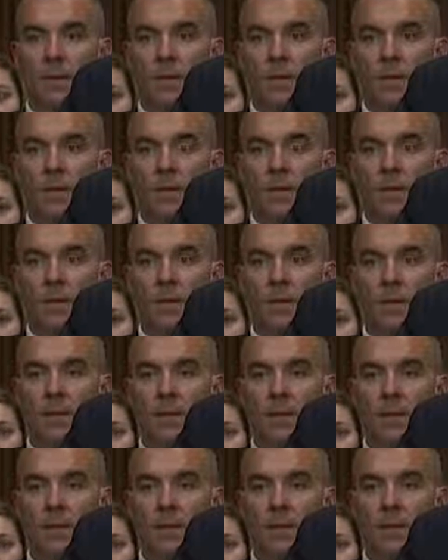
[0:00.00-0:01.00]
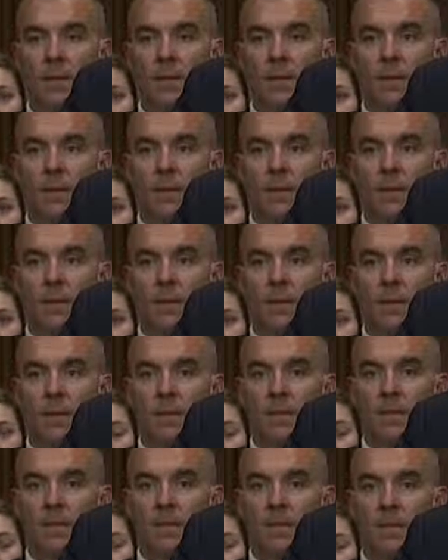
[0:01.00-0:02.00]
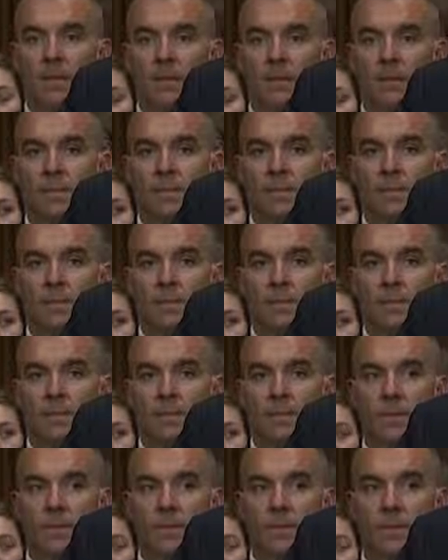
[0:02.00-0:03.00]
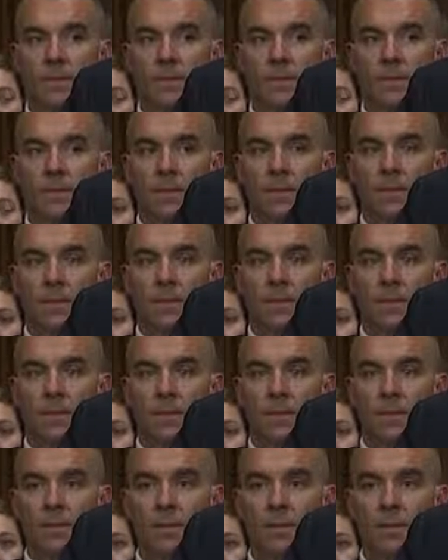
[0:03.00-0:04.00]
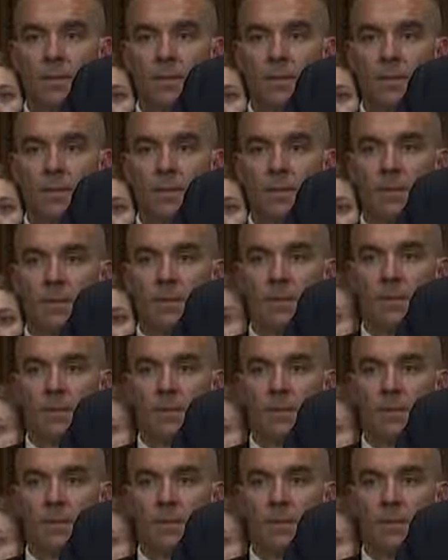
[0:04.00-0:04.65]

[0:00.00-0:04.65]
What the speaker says: No words are spoken by the person on screen.